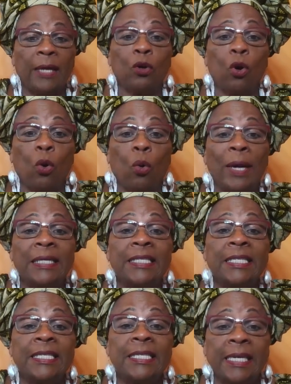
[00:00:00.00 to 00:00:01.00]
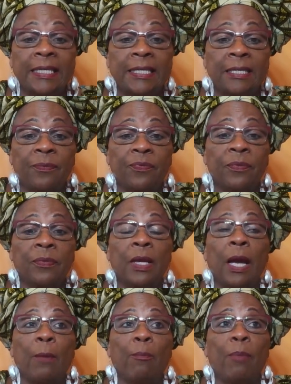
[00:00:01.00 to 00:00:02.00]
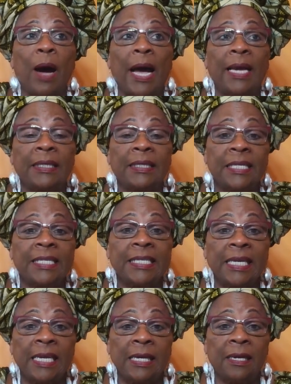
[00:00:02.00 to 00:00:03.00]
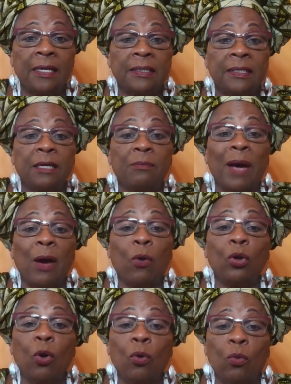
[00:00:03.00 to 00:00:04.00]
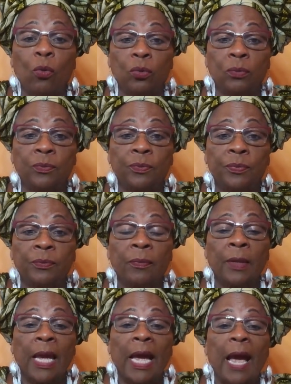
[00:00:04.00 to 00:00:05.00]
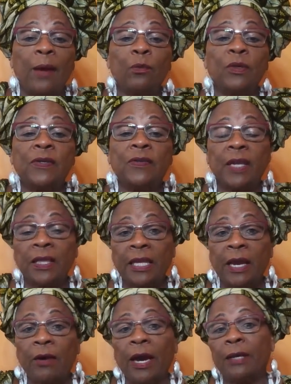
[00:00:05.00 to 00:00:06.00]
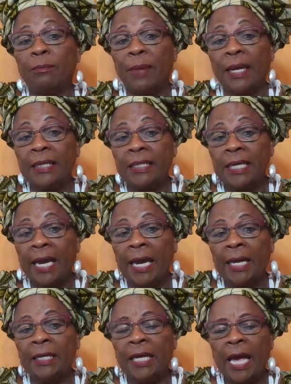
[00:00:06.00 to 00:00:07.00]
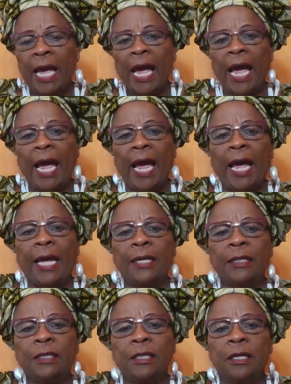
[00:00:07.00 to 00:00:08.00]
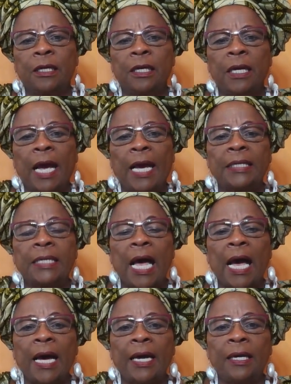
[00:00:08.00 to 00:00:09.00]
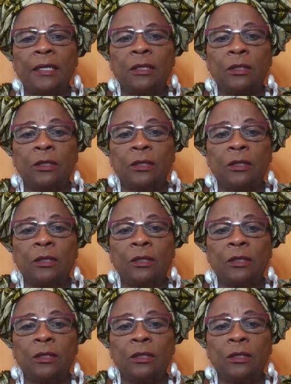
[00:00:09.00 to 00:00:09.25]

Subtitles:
and go and sit by the sea, sit by Olokun, and sit there and meditate. And as I